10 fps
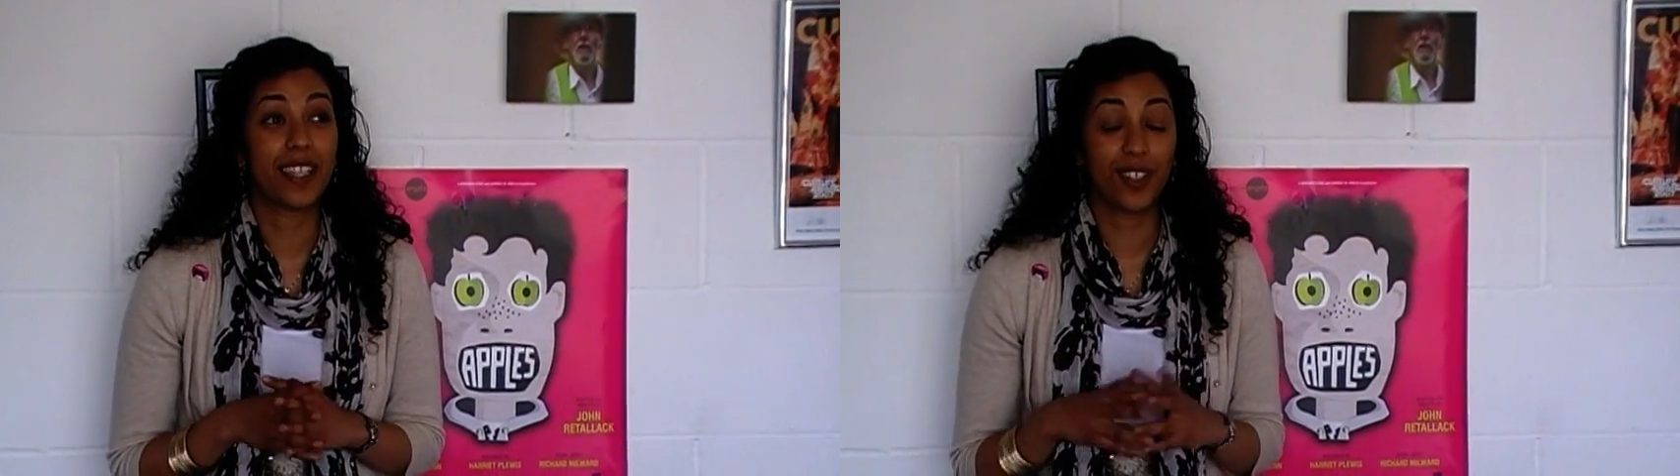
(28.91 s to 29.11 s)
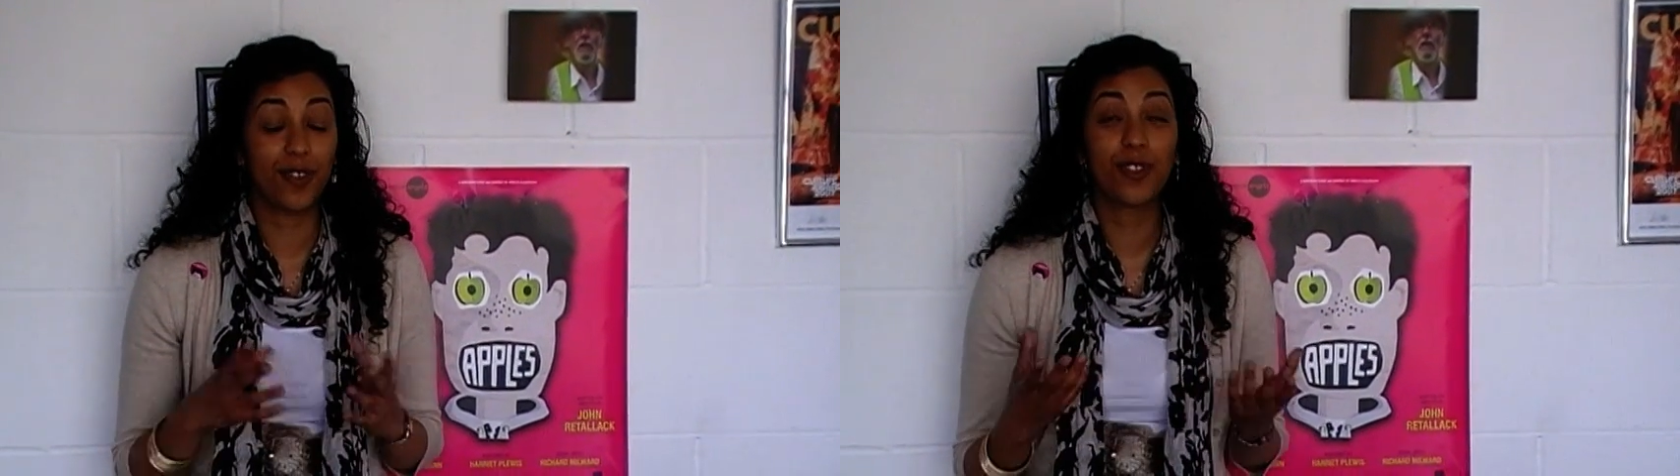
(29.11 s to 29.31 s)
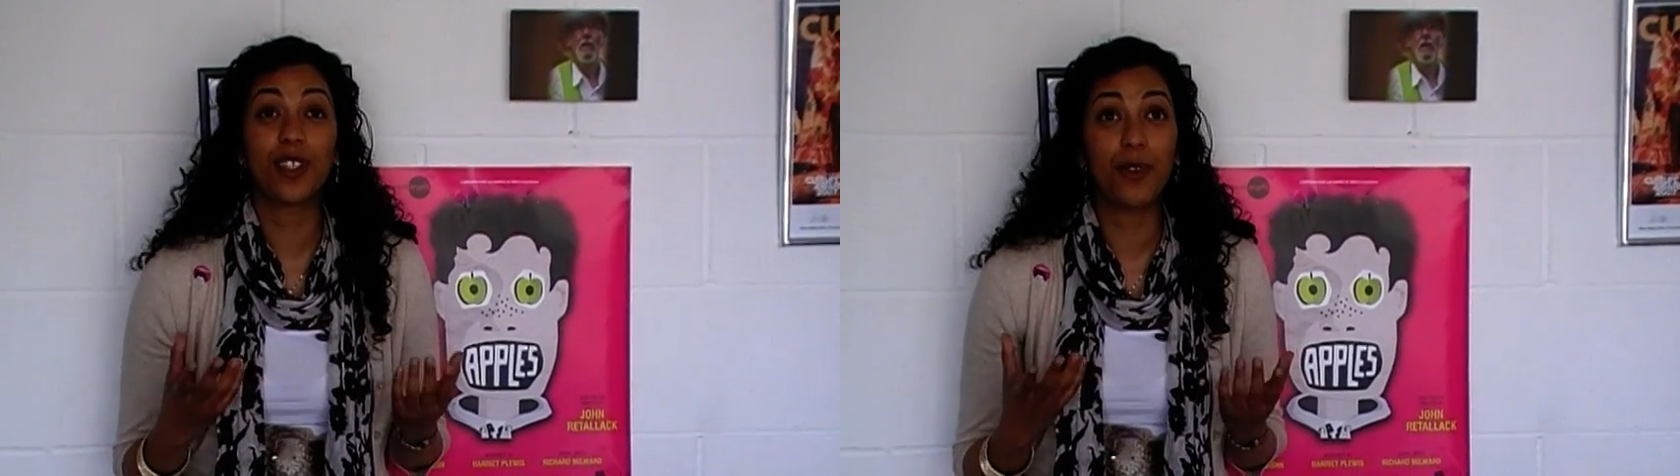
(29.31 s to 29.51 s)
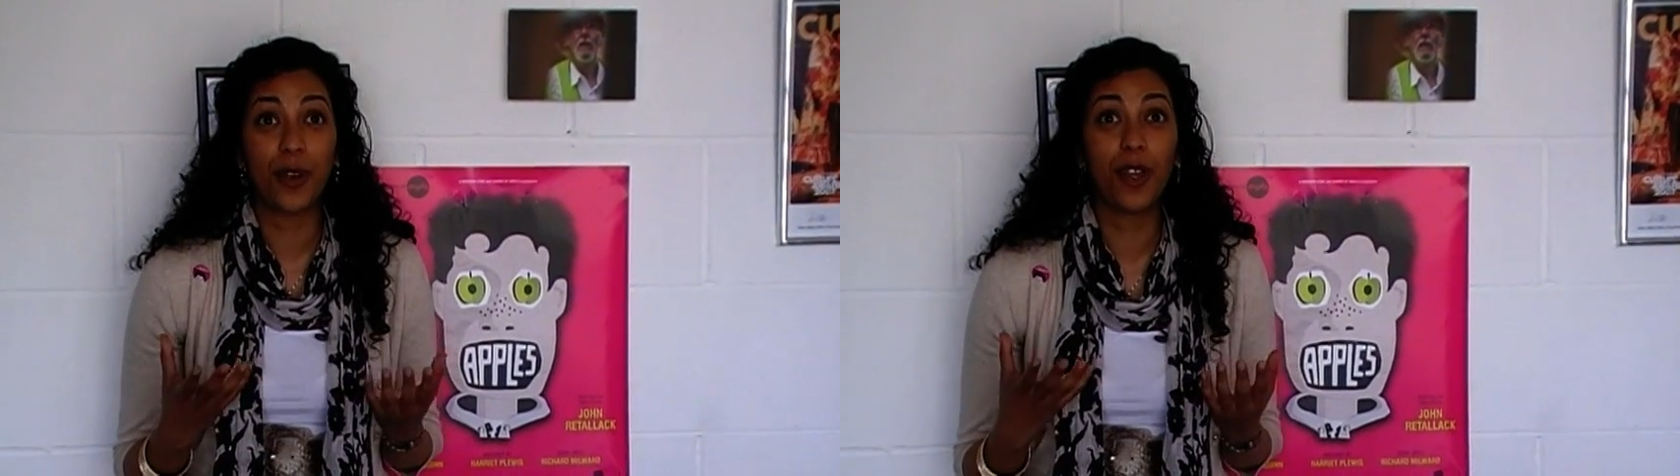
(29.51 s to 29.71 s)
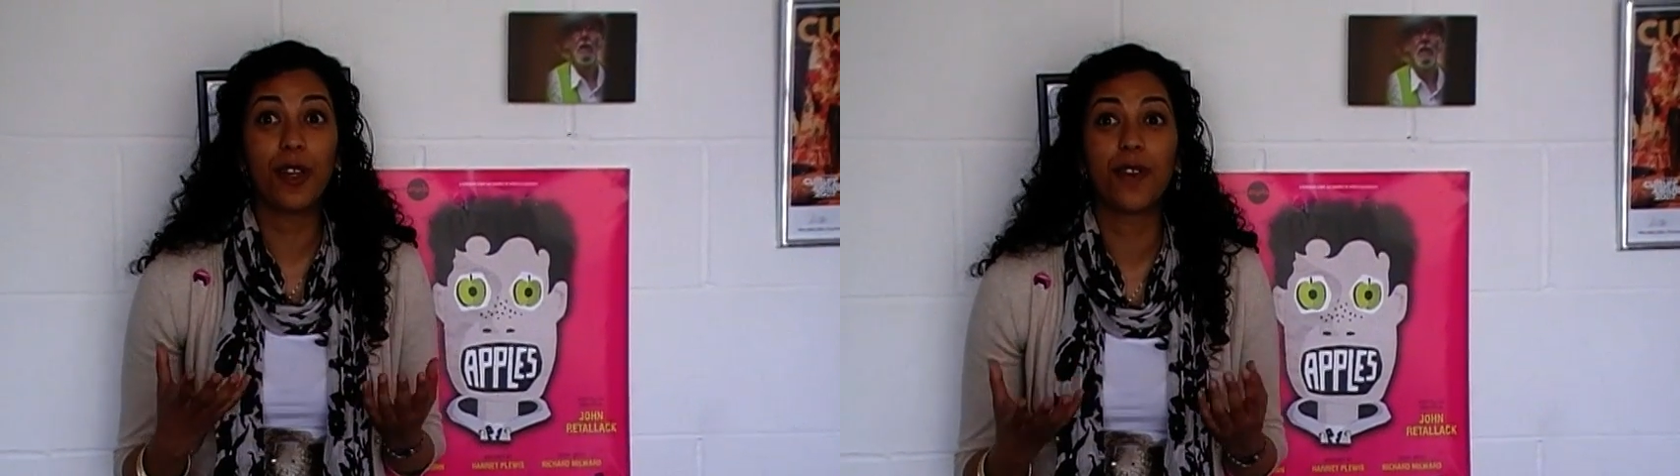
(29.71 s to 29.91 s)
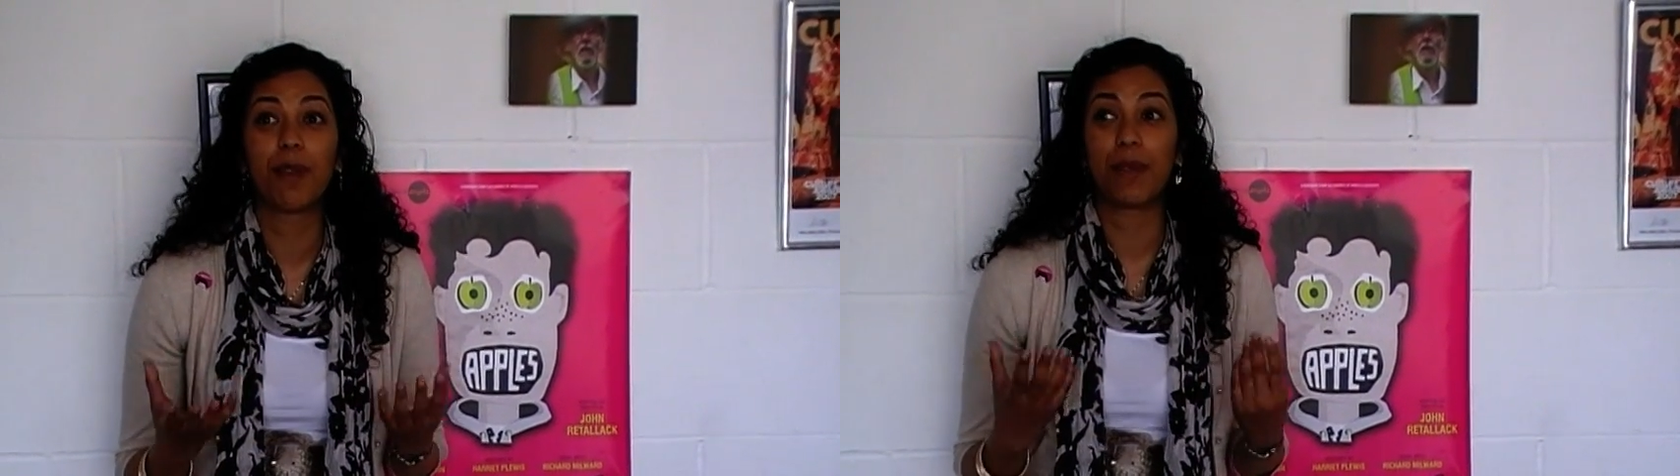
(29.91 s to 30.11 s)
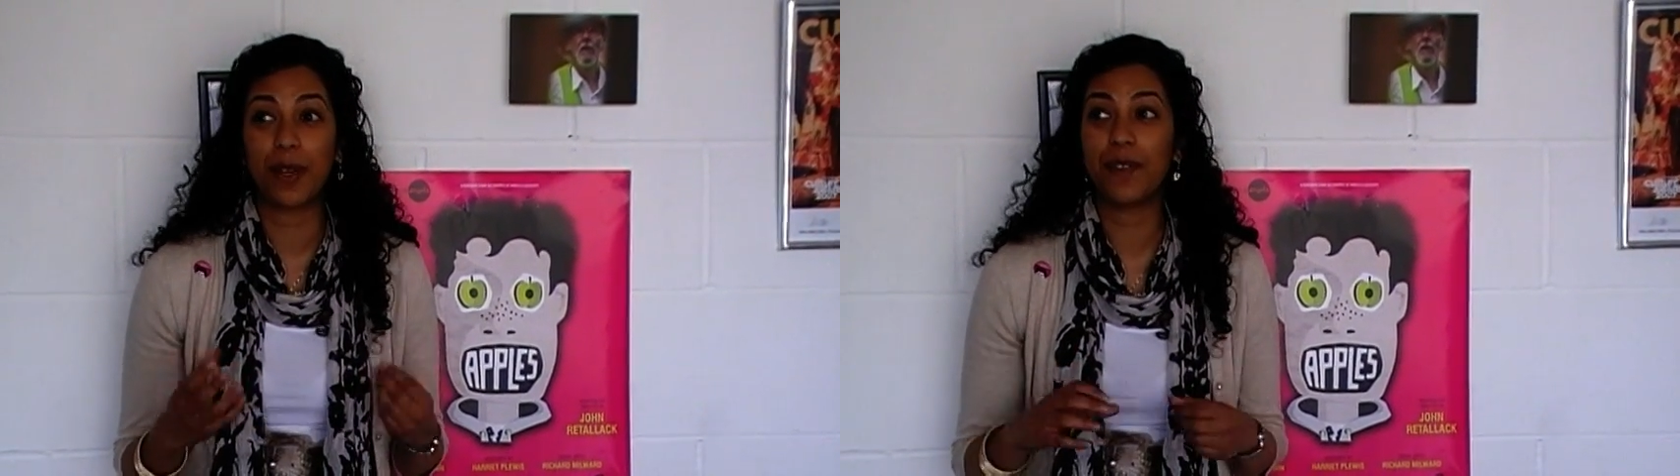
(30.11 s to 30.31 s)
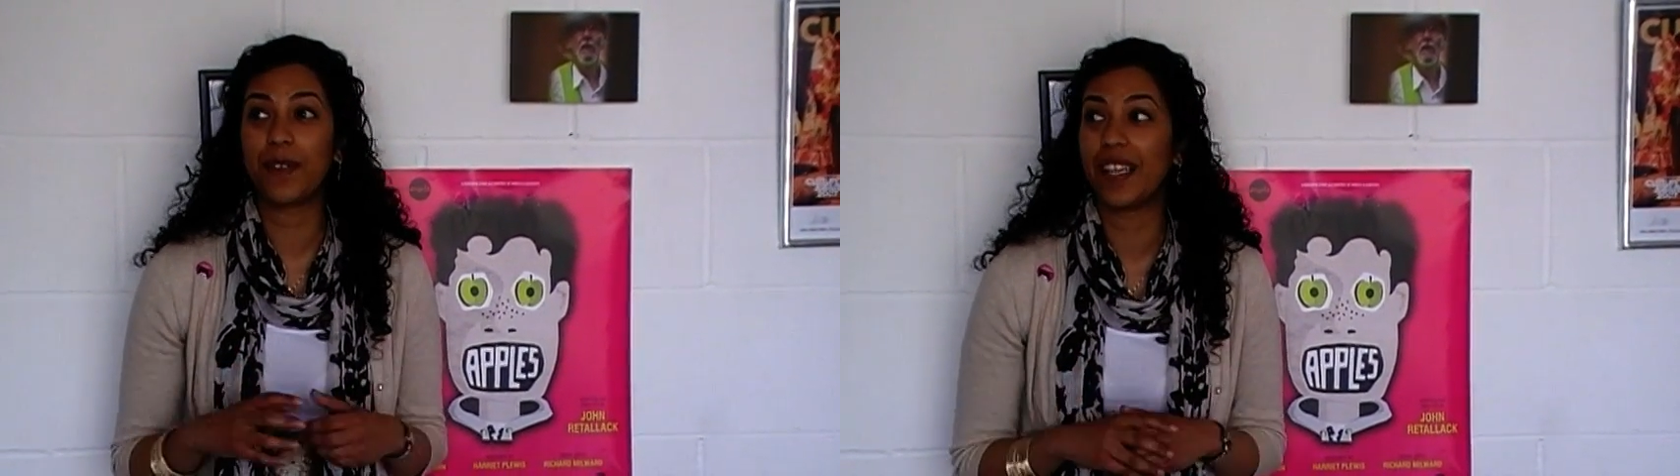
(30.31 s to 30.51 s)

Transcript: it's just so colourful and beautiful.